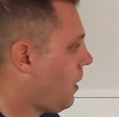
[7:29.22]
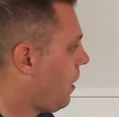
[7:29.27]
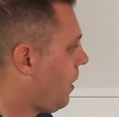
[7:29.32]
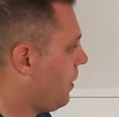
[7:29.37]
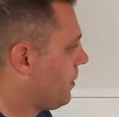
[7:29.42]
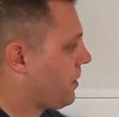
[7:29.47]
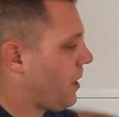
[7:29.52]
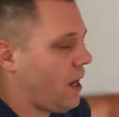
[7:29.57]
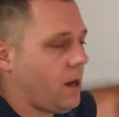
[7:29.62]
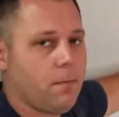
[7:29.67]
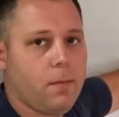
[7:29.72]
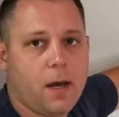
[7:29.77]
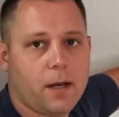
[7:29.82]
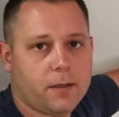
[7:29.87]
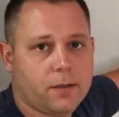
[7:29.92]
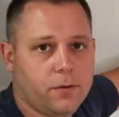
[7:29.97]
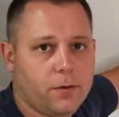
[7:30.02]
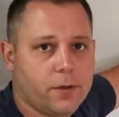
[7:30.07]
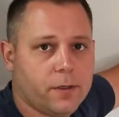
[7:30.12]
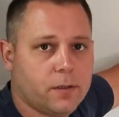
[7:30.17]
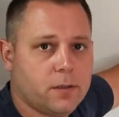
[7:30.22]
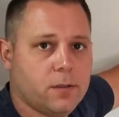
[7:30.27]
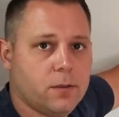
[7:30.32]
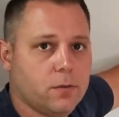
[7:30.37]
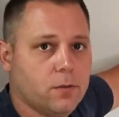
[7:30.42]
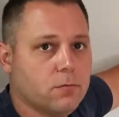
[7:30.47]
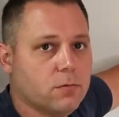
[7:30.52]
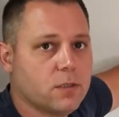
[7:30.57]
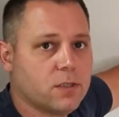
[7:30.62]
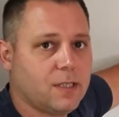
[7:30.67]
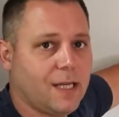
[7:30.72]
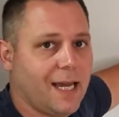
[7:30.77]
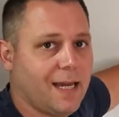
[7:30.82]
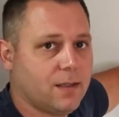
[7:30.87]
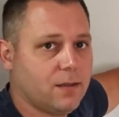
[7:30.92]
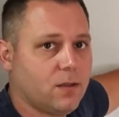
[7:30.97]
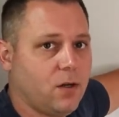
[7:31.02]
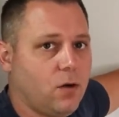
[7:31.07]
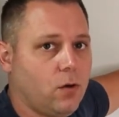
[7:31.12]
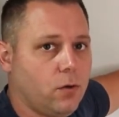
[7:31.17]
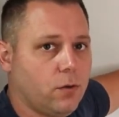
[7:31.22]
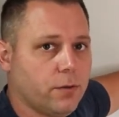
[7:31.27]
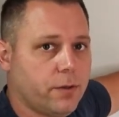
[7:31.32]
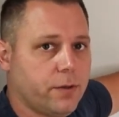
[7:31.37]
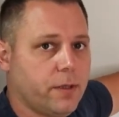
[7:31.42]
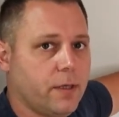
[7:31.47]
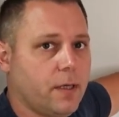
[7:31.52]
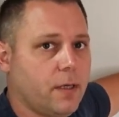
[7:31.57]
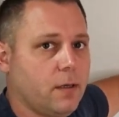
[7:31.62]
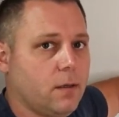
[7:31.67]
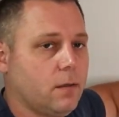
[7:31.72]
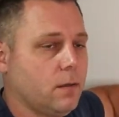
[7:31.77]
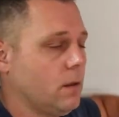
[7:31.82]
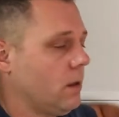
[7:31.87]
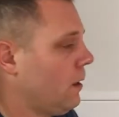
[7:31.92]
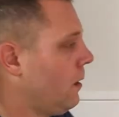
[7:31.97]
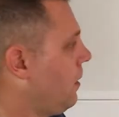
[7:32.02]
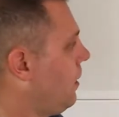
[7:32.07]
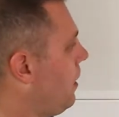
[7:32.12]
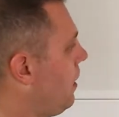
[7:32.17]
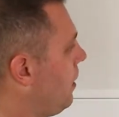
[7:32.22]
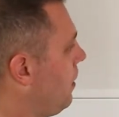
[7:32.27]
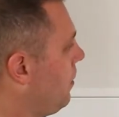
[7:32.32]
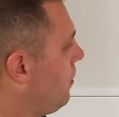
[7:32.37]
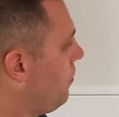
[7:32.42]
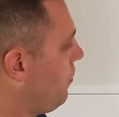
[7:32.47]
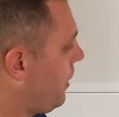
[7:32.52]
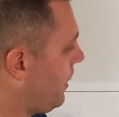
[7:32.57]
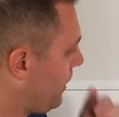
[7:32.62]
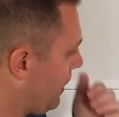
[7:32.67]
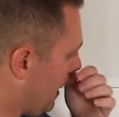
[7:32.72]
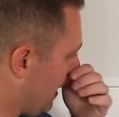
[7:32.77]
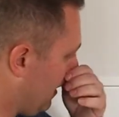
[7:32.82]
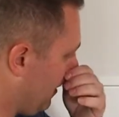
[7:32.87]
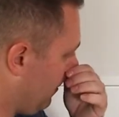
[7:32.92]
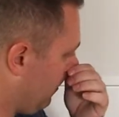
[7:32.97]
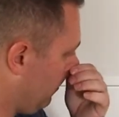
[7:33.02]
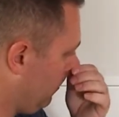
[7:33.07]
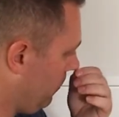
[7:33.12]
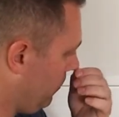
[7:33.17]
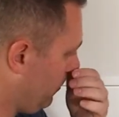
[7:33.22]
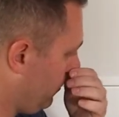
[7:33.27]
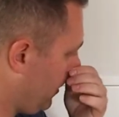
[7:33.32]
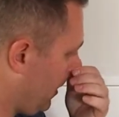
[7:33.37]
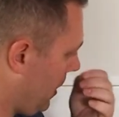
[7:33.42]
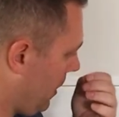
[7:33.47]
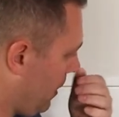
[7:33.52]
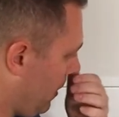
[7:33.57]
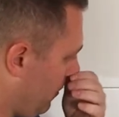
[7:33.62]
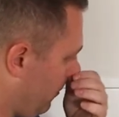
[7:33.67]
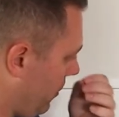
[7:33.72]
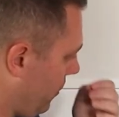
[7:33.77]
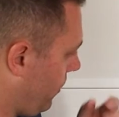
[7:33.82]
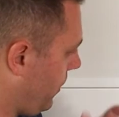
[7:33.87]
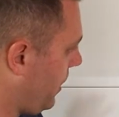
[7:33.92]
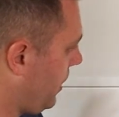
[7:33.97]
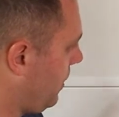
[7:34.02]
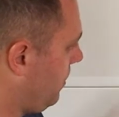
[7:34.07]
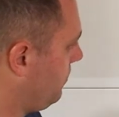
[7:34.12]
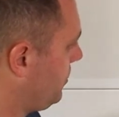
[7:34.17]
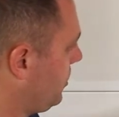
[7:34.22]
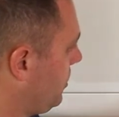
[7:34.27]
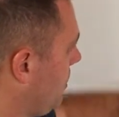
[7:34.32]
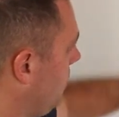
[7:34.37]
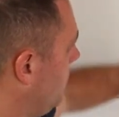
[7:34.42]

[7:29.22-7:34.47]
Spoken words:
Okay, I'm not going to sand the whole thing right now, but what I am just